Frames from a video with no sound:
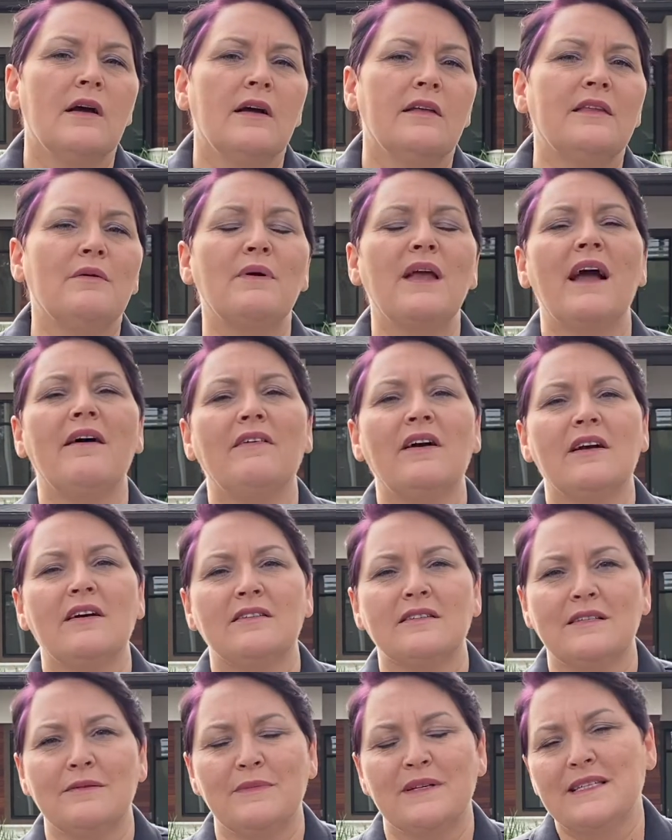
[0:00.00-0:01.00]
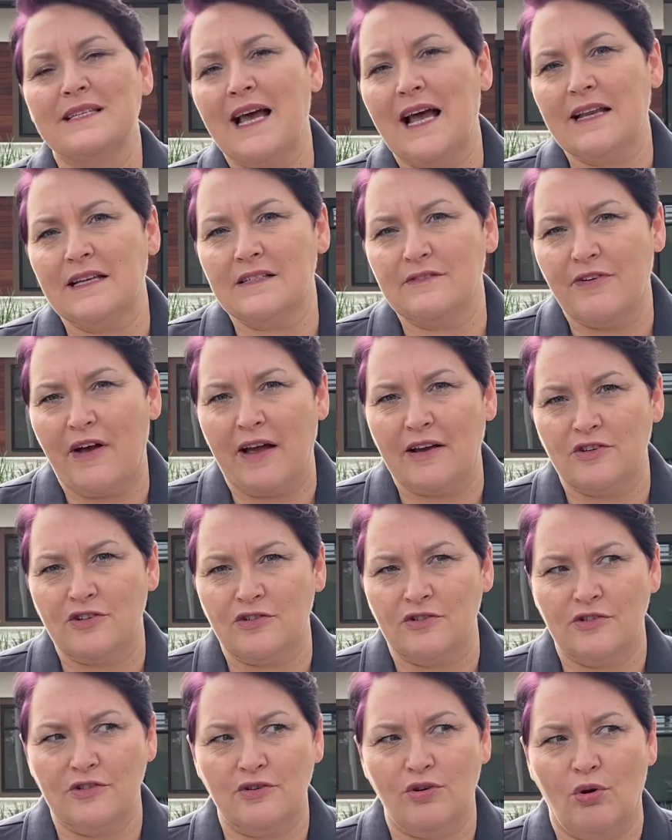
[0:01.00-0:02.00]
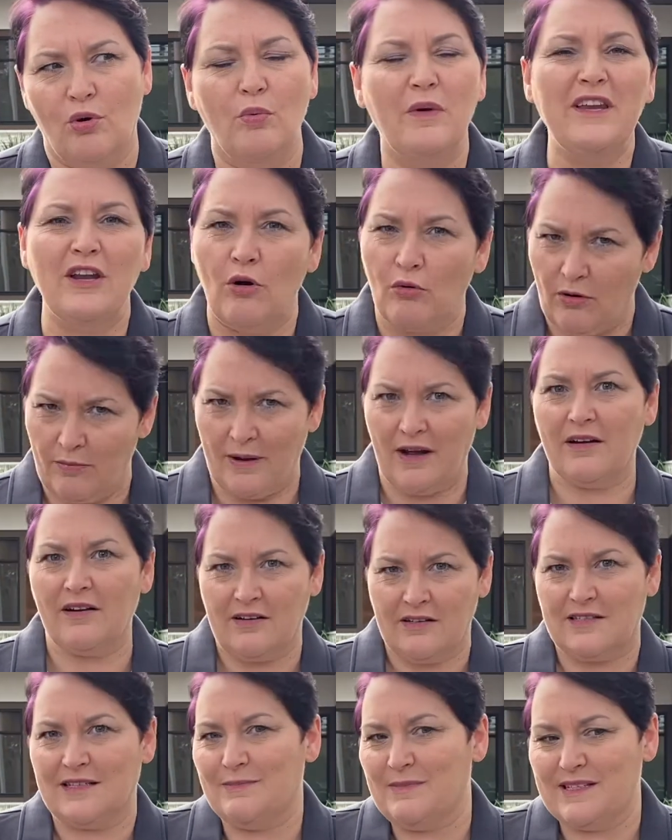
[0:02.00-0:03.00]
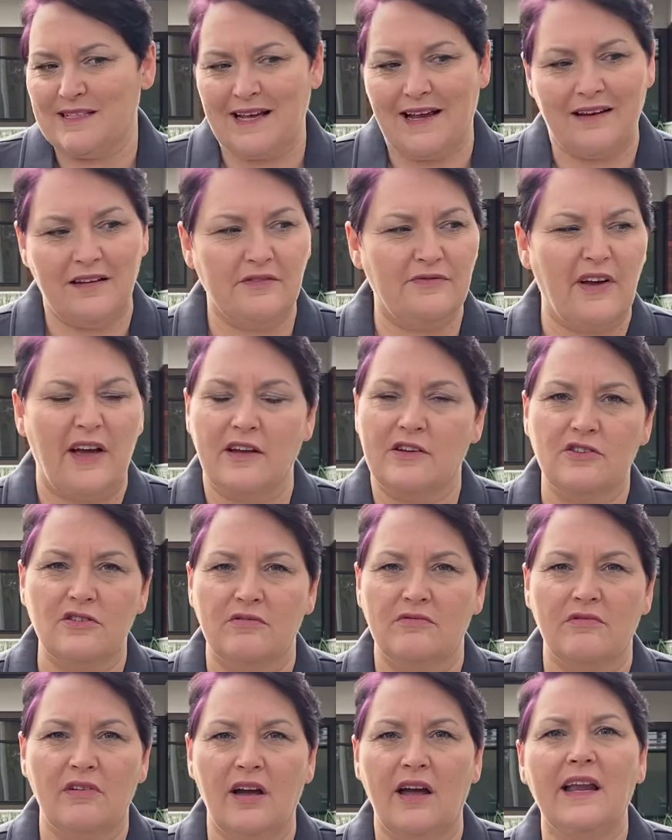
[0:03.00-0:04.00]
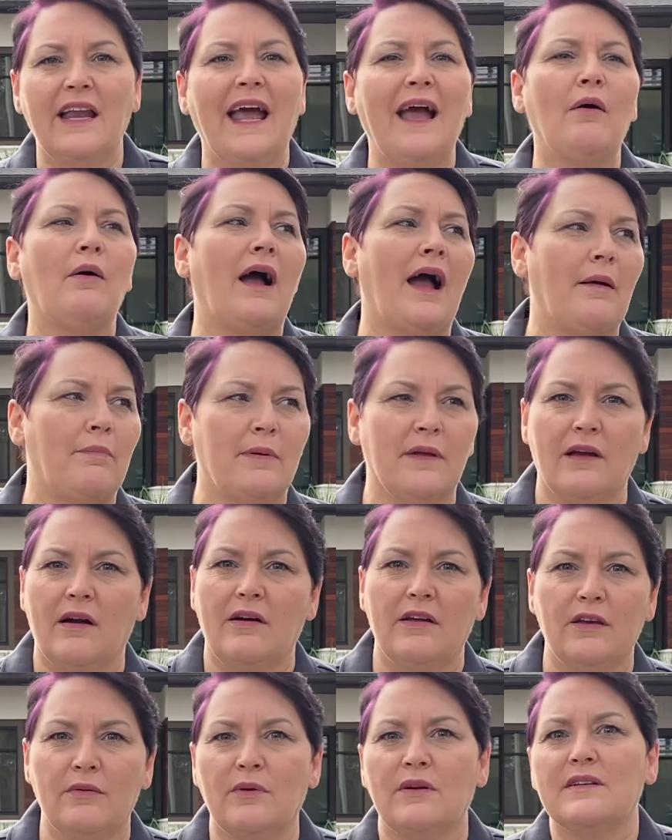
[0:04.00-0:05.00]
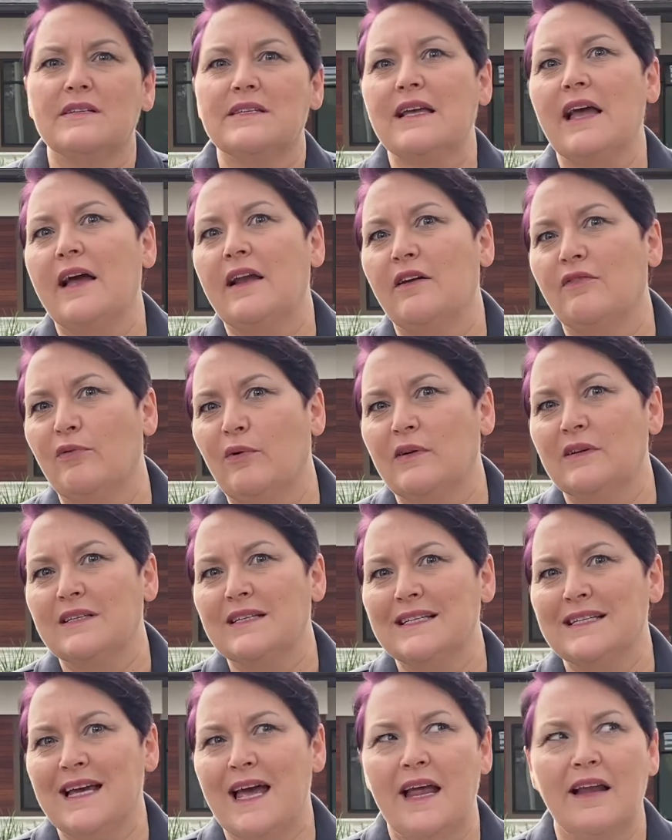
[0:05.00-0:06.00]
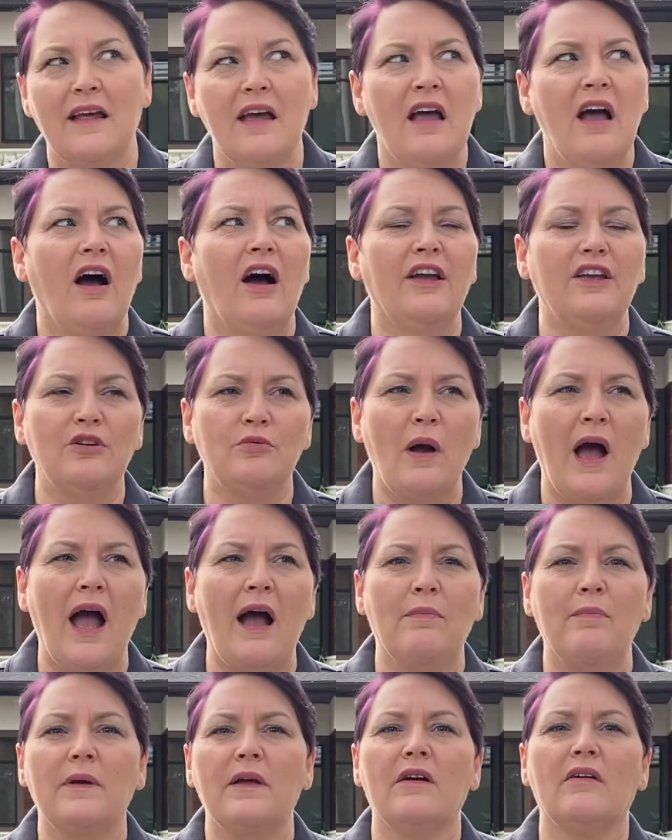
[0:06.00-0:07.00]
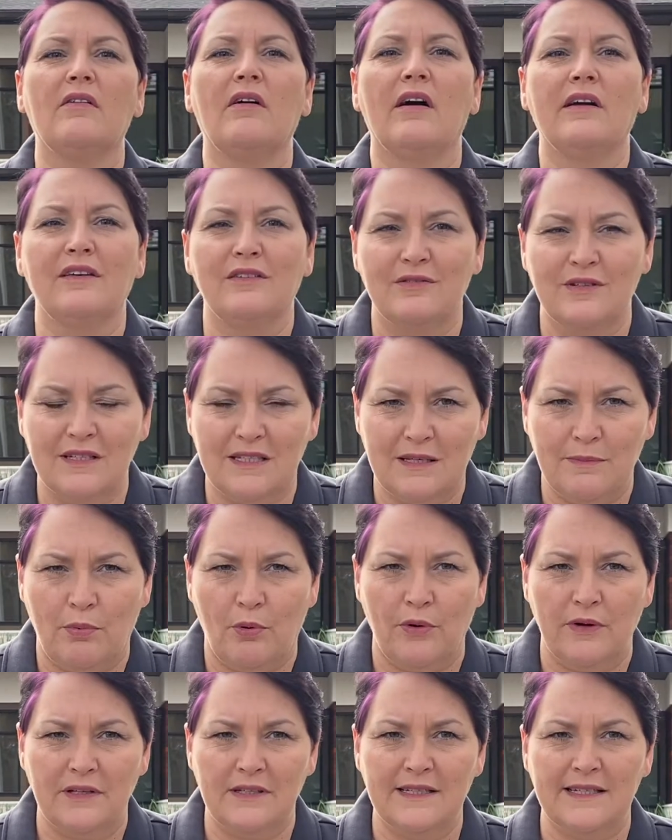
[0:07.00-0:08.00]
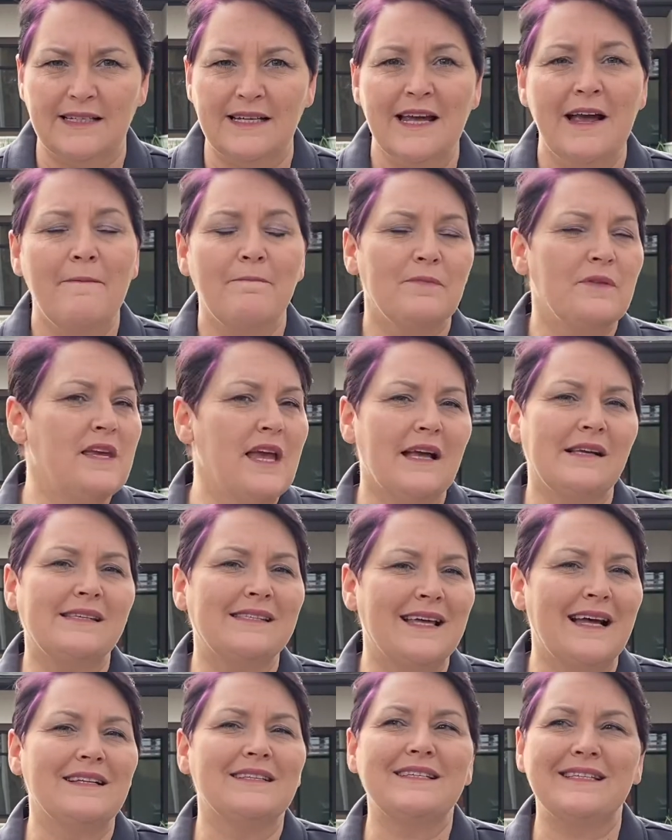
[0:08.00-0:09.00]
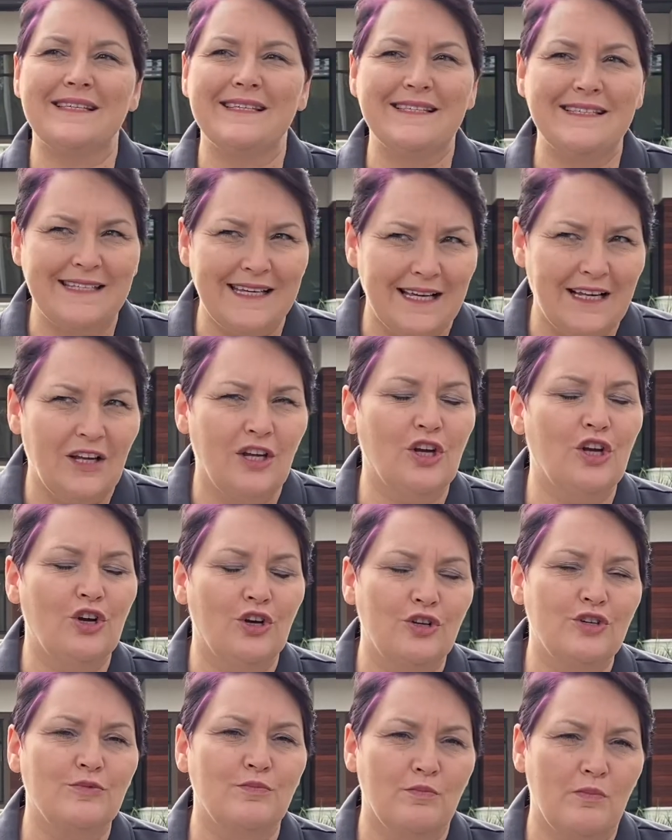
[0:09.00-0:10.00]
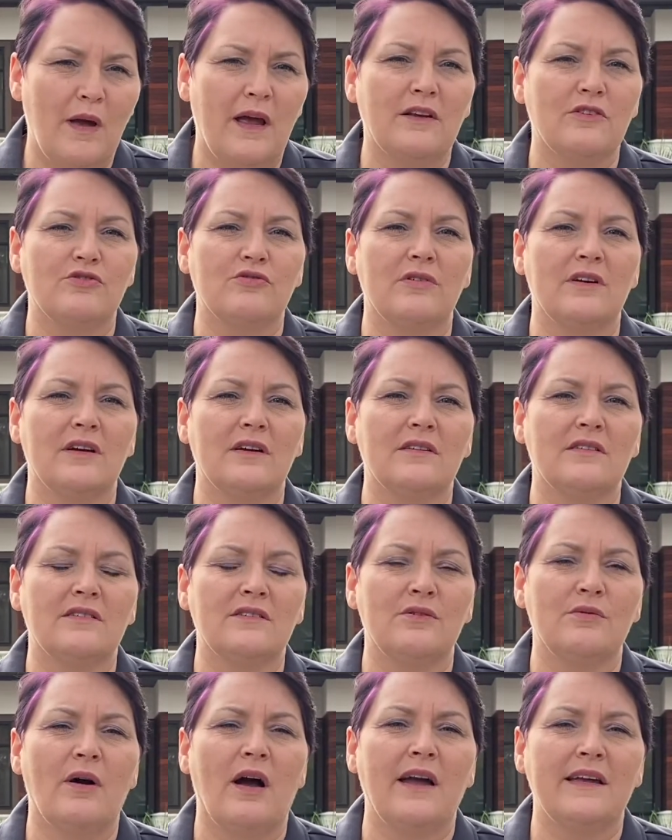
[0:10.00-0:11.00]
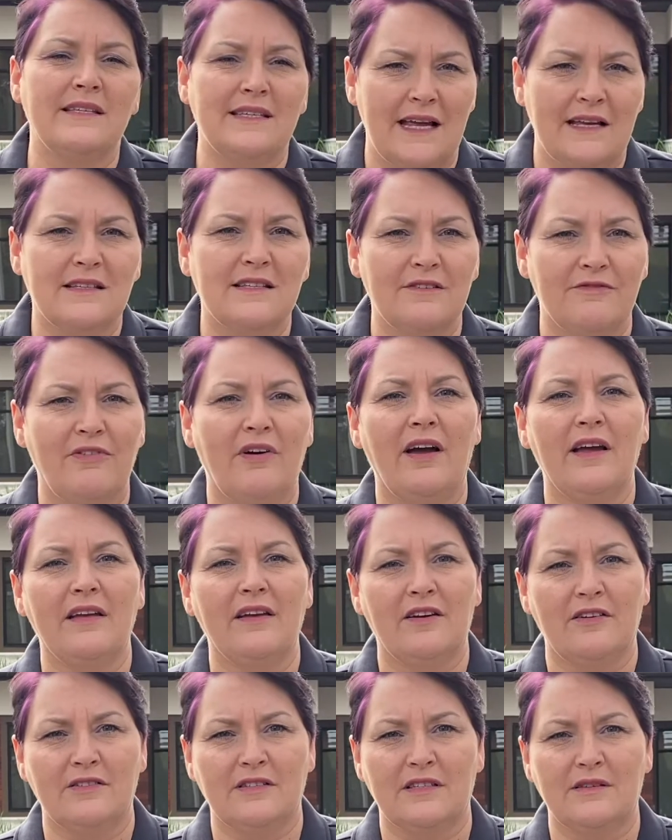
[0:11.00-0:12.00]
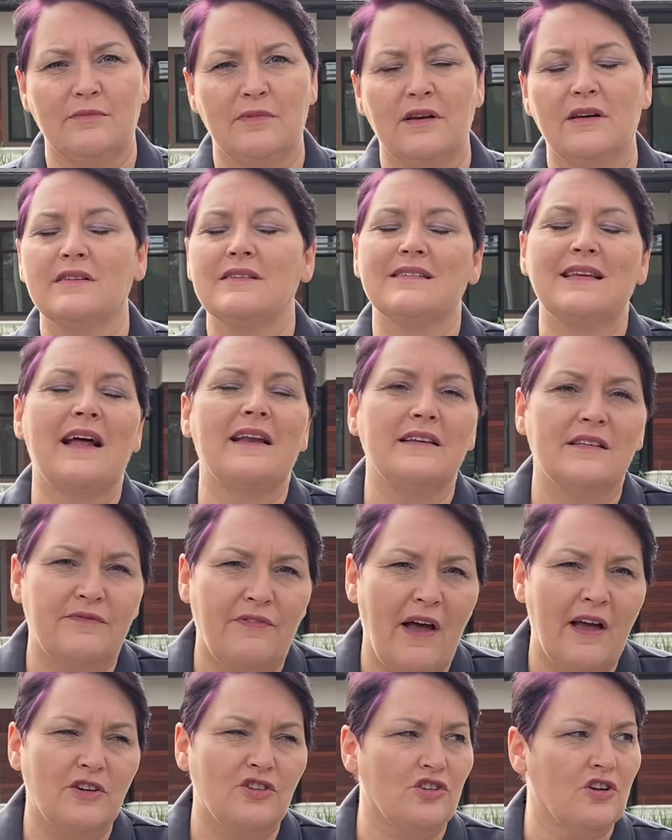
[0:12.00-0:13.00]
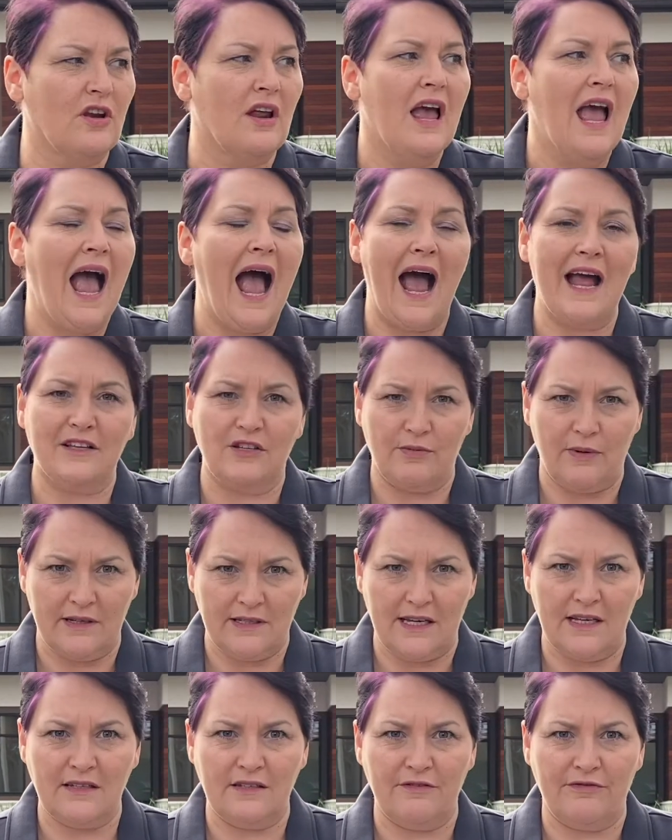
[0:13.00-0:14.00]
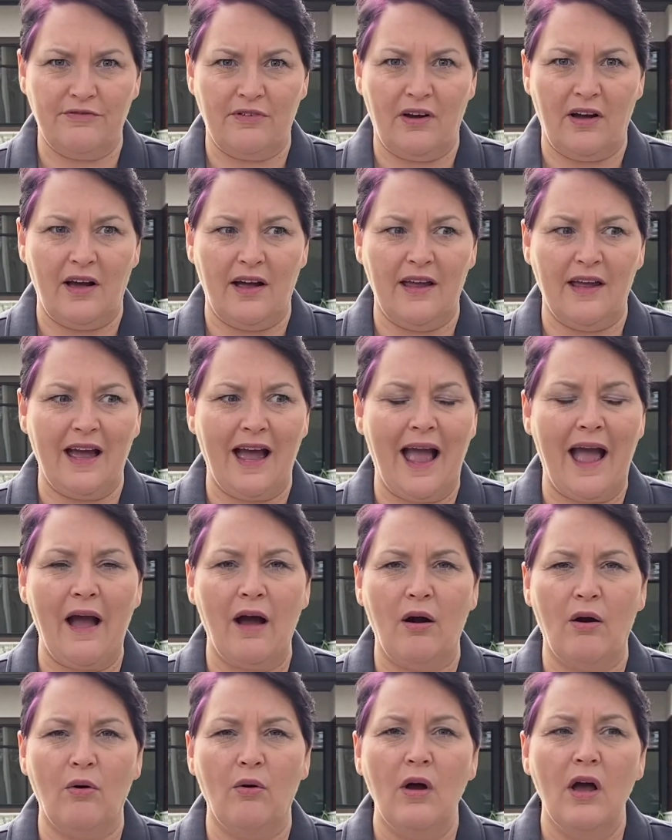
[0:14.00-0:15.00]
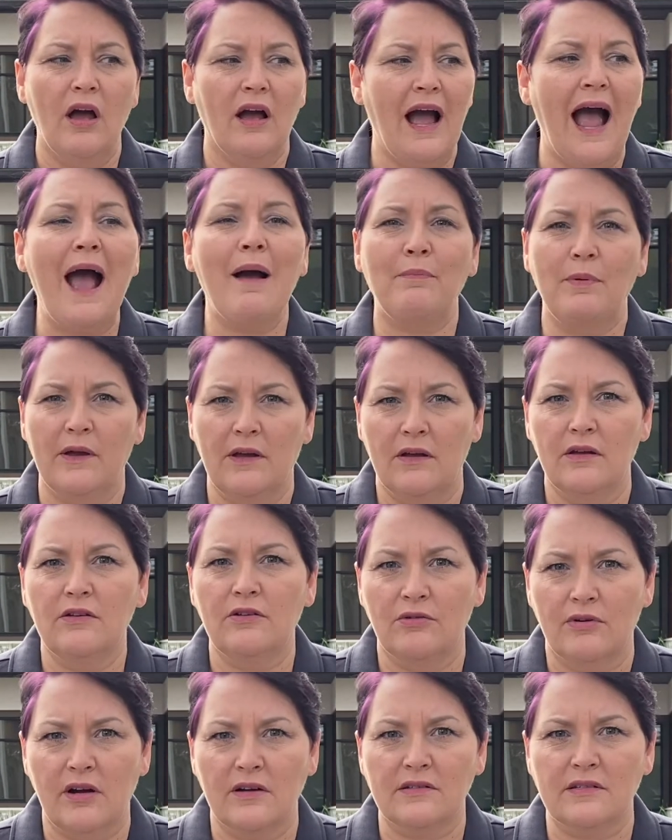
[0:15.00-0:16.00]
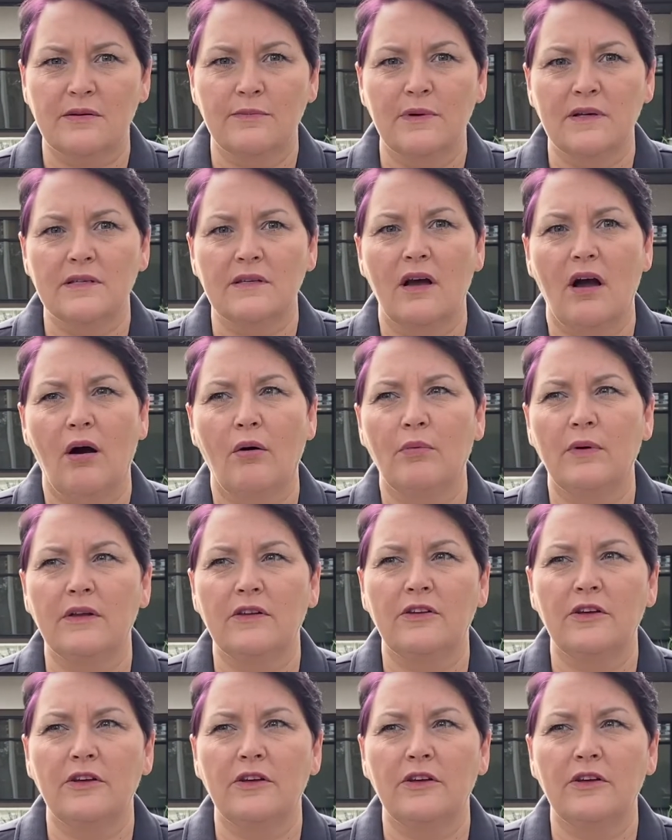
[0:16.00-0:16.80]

Then we have our Customer Satisfaction Score. We know about customer satisfaction, right? How happy are you on a scale of 1 to 10? Are you happy or are you disappointed? Yes, that's still a good metric to identify customer satisfaction and to identify how happy your customers are with